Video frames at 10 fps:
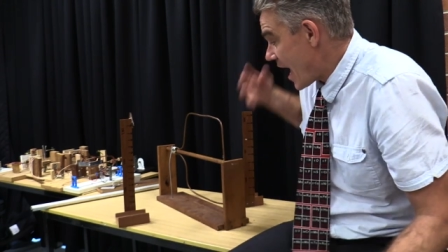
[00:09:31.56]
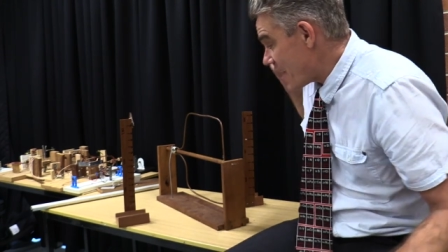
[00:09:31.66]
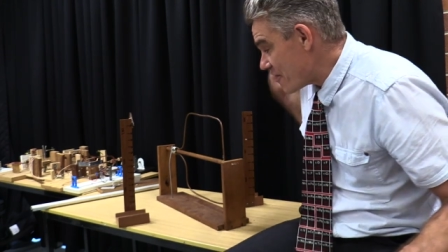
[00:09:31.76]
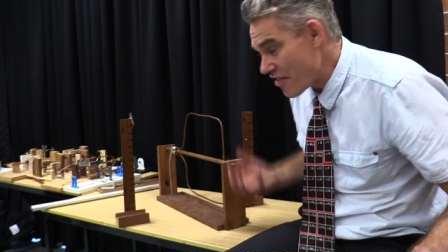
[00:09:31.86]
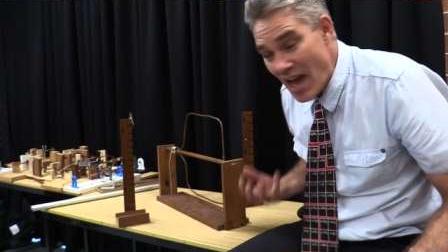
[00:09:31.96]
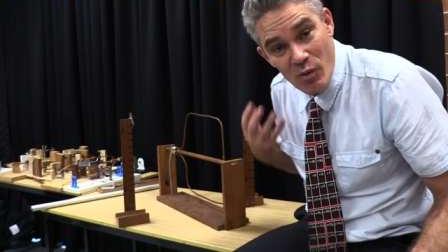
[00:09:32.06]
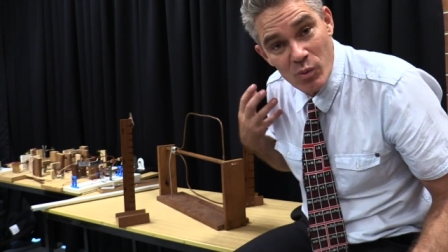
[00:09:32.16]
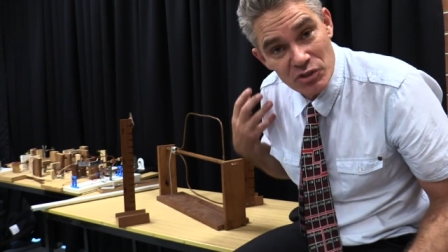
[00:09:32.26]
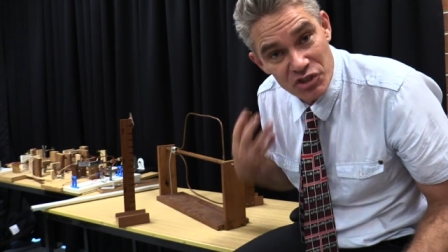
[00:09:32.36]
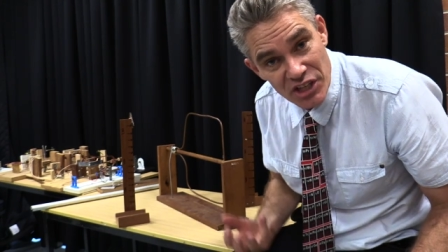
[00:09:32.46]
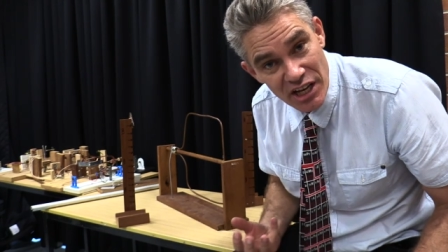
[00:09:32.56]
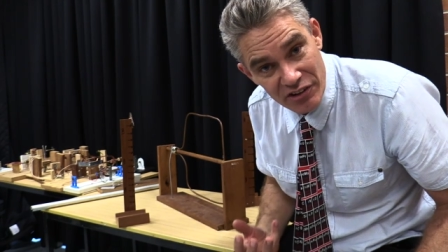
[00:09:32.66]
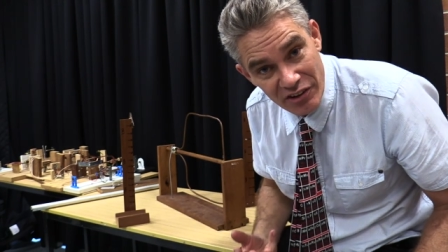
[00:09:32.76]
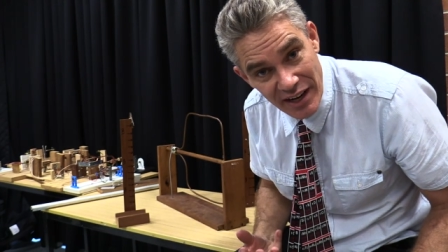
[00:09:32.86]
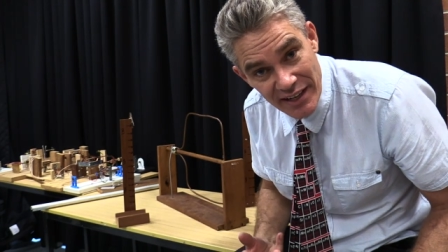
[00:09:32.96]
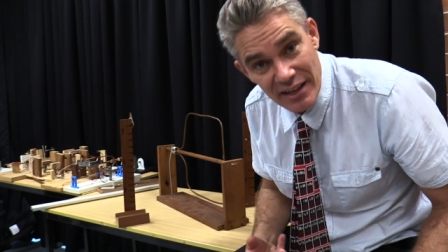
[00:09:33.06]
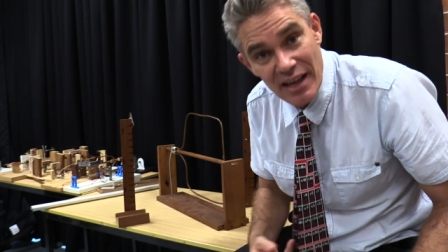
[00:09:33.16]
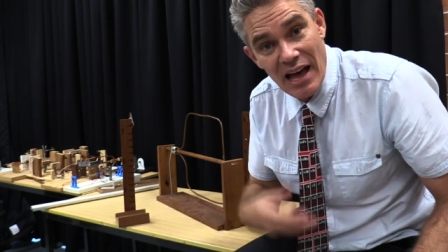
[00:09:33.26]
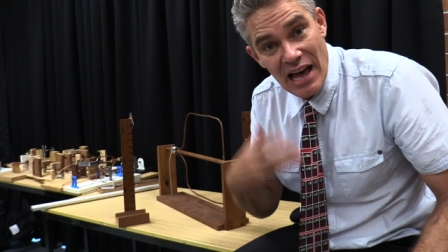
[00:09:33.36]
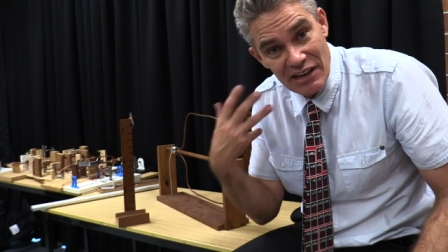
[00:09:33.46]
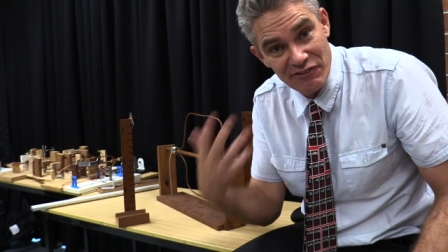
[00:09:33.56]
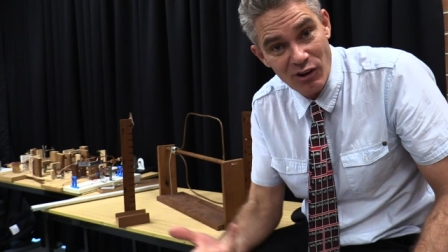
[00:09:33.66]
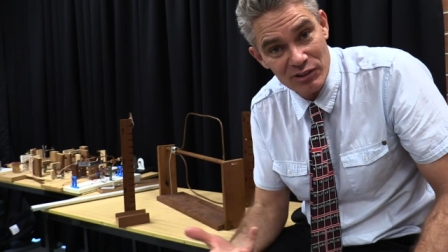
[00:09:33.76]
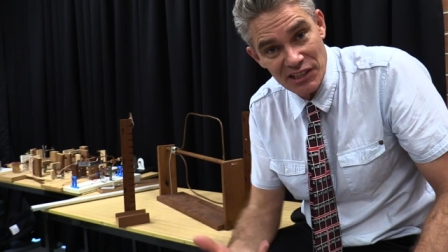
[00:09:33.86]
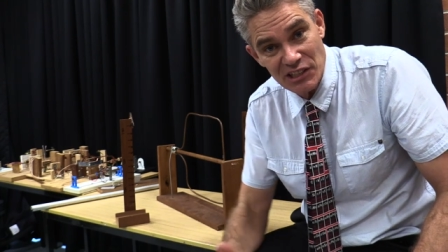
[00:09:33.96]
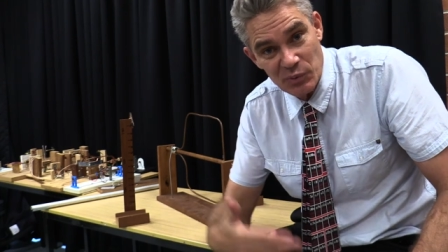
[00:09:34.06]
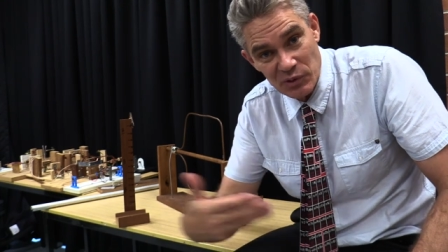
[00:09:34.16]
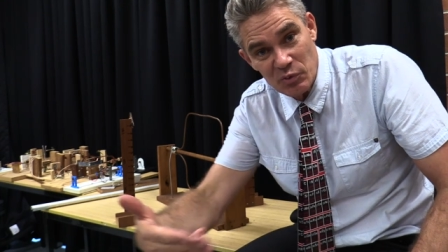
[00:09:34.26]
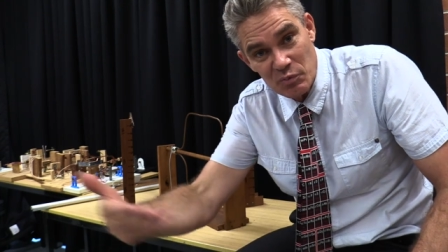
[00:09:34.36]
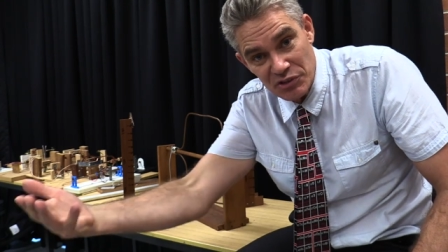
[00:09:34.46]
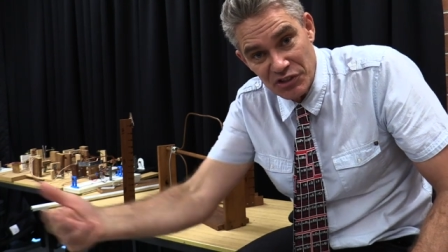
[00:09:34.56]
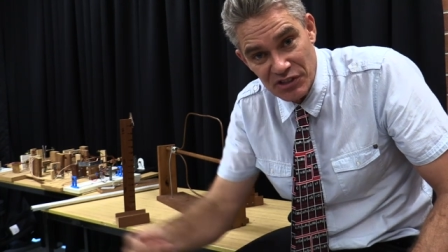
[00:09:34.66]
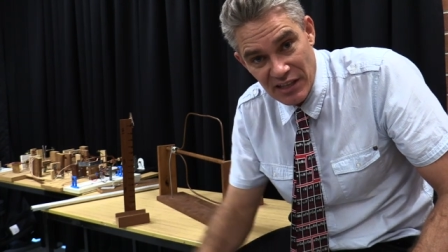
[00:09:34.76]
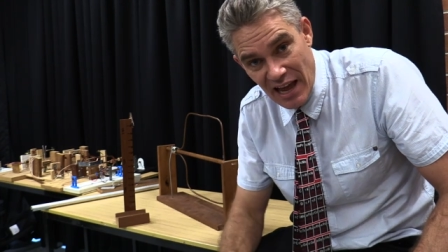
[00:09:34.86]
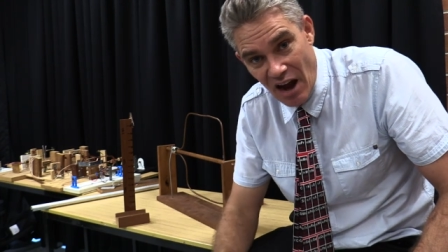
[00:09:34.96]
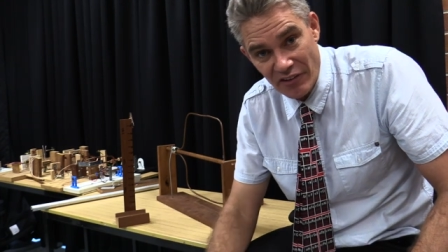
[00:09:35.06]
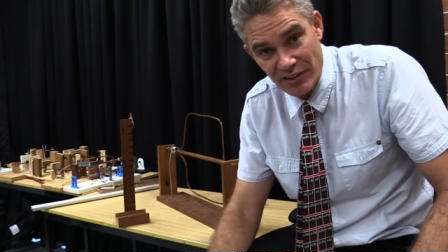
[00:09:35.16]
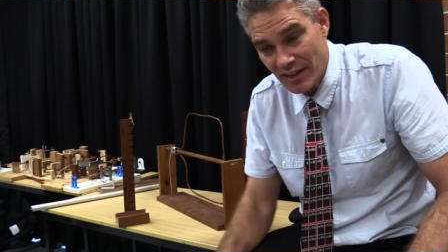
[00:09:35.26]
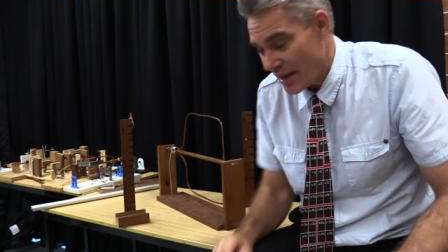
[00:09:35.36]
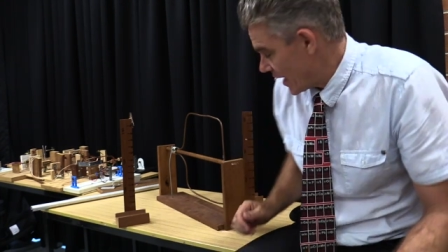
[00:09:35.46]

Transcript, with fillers: And that will generate a voltage which will produce a current.